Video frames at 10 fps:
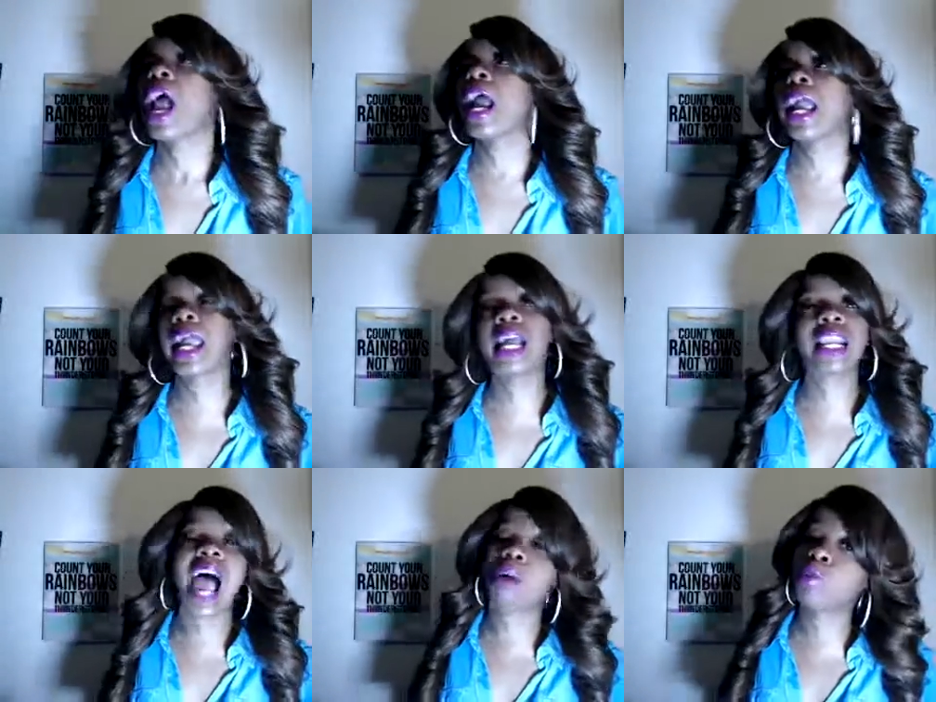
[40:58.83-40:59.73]
and
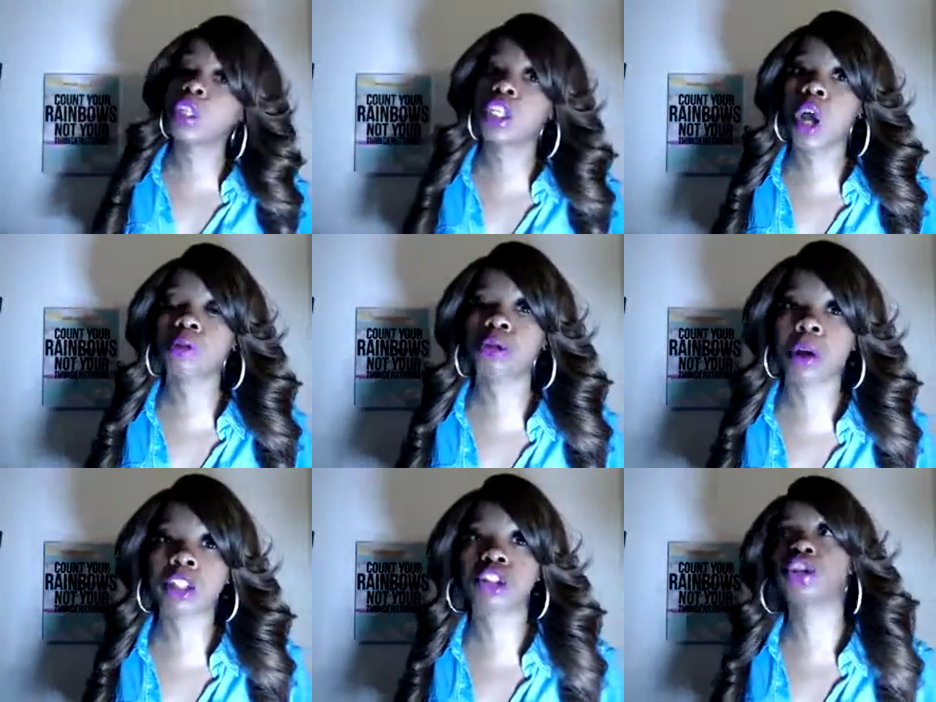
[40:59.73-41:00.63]
I really don't
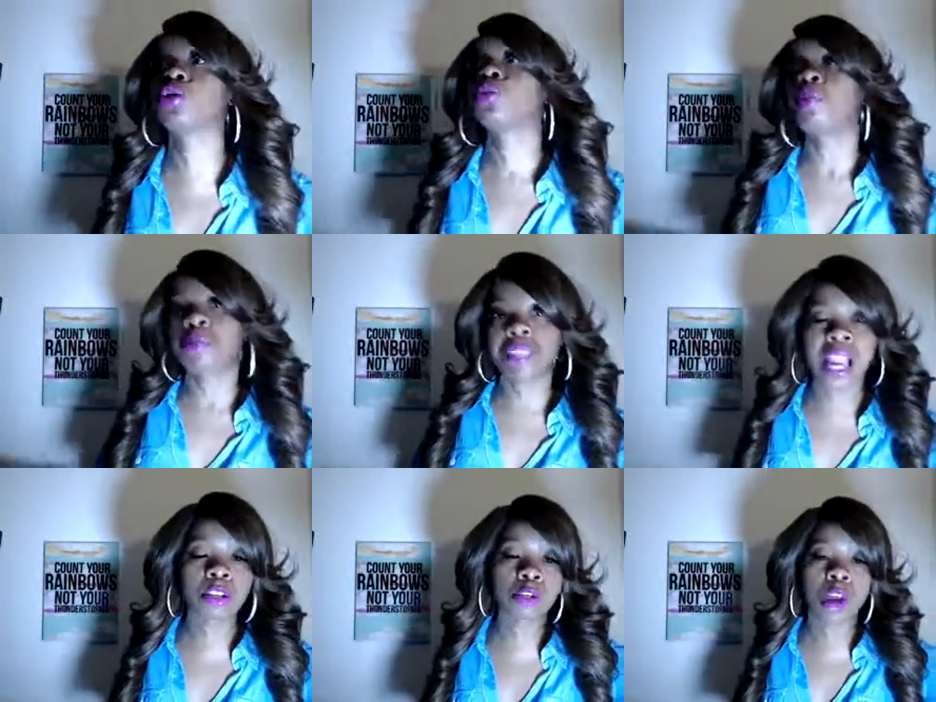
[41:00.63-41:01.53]
trust you.
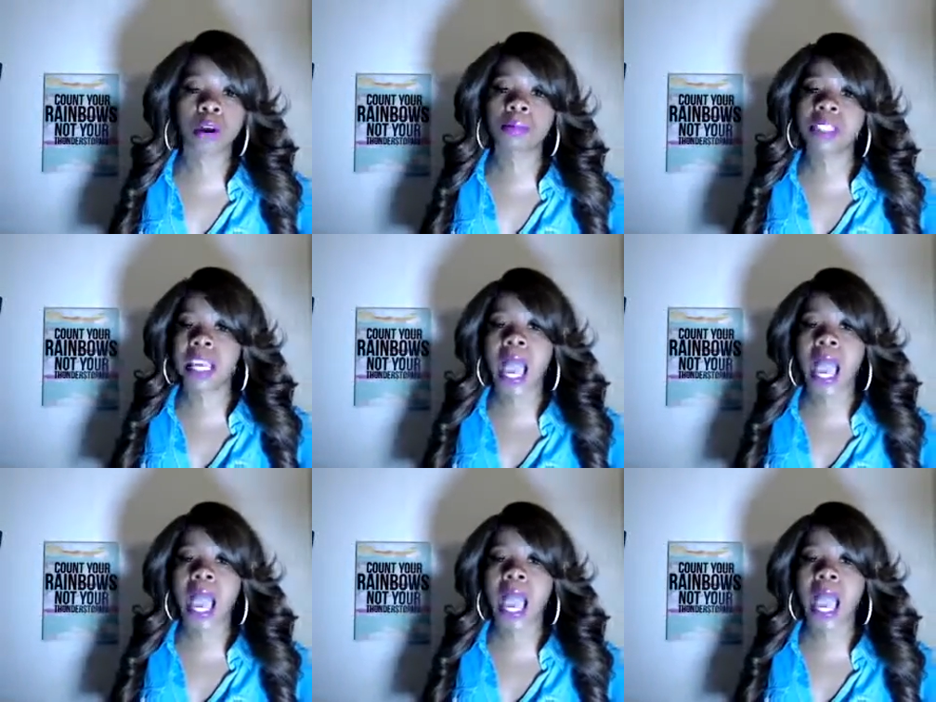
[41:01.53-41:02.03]
You know what I'm saying?